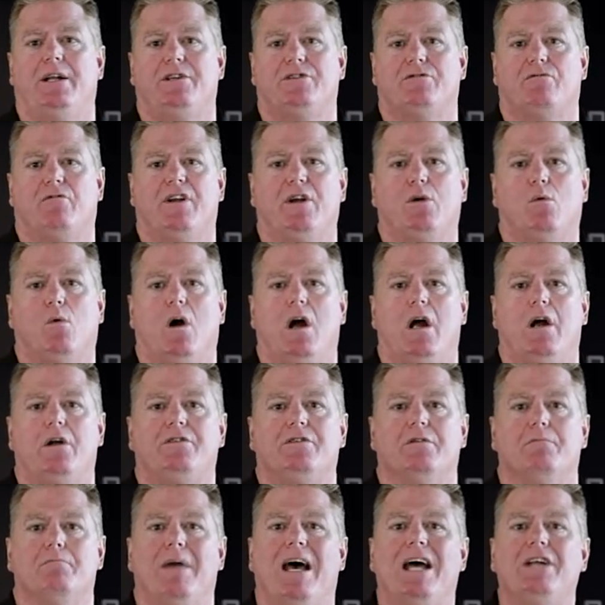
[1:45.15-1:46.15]
is required
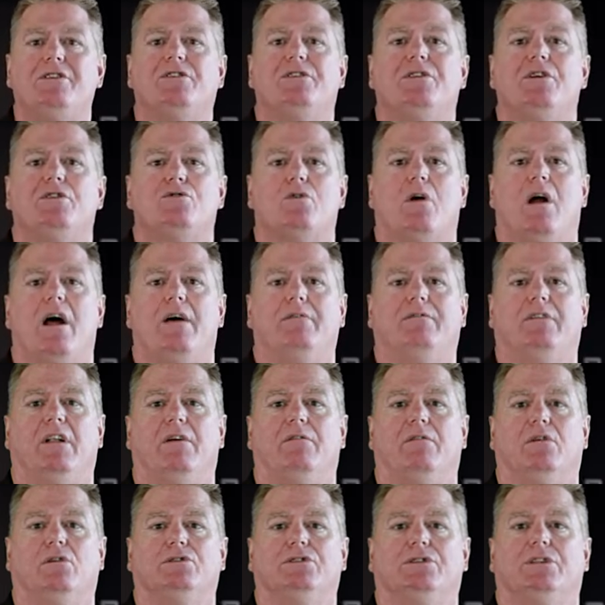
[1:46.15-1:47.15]
to match the drive
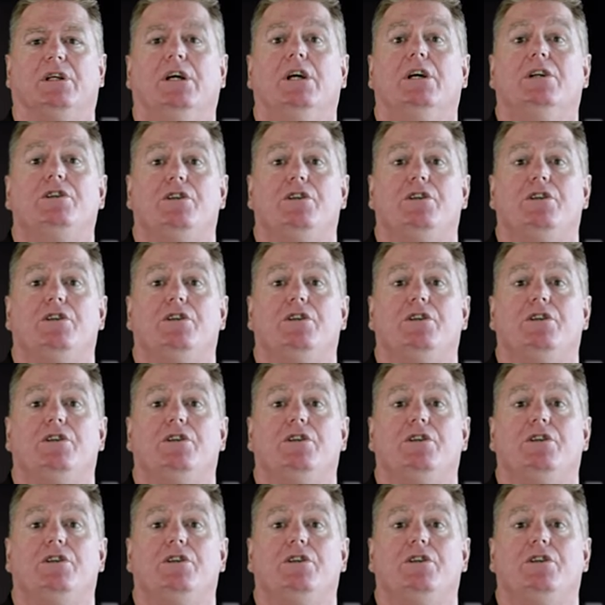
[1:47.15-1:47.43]
levels